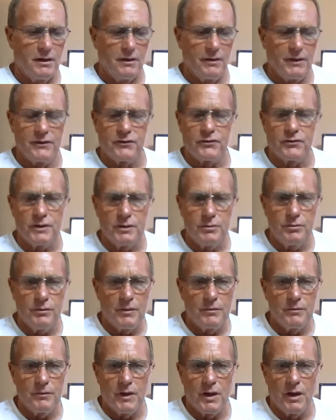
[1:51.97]
They treat
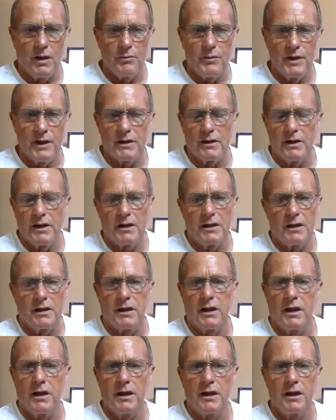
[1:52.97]
Mick like a
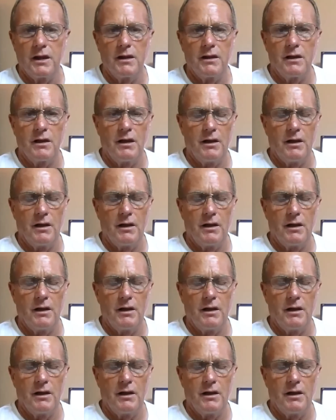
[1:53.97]
king.